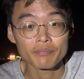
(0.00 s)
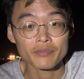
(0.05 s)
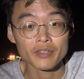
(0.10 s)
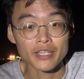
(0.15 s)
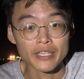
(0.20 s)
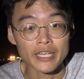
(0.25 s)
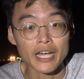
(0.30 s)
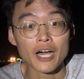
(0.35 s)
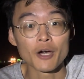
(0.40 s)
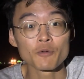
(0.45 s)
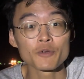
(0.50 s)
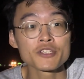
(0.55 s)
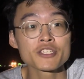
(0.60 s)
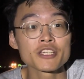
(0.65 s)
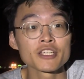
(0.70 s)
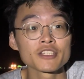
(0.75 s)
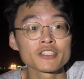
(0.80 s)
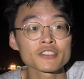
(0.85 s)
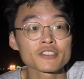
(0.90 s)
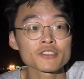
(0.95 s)
Yeah, which
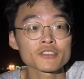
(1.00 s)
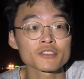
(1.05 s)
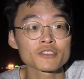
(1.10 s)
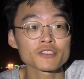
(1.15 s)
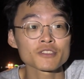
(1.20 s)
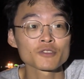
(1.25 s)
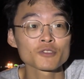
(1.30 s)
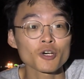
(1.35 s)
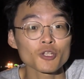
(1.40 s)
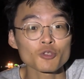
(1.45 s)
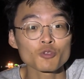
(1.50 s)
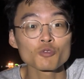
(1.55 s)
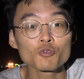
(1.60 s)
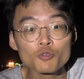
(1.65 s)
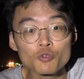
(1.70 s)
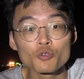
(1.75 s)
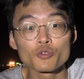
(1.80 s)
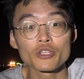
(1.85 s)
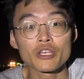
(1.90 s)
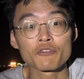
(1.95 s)
is not too
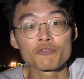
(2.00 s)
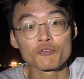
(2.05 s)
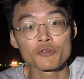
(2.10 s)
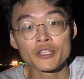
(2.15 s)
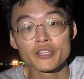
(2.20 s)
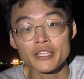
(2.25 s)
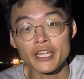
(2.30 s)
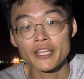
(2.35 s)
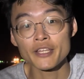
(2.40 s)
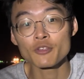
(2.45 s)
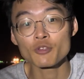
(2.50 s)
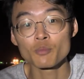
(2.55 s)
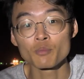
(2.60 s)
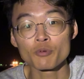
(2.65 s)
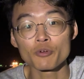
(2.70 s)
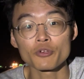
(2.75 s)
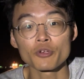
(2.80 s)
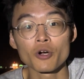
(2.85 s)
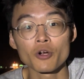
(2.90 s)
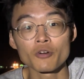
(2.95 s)
good if you're intending to
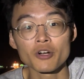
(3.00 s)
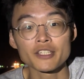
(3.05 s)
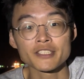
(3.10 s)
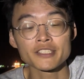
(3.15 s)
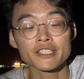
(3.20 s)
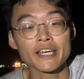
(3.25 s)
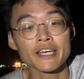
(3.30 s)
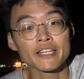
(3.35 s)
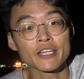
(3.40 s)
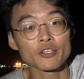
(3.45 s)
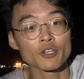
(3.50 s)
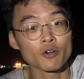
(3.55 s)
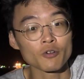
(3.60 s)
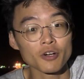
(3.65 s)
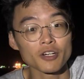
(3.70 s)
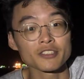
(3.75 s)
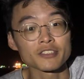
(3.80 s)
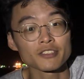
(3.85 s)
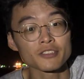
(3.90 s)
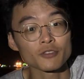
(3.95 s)
put your rod stand and your
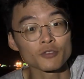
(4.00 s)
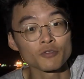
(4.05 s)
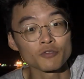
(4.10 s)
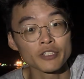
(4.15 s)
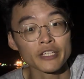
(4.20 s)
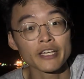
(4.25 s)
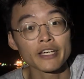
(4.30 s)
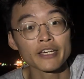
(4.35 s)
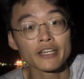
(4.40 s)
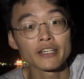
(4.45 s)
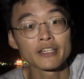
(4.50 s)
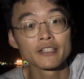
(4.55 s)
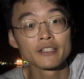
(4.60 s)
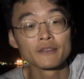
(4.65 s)
rods over there.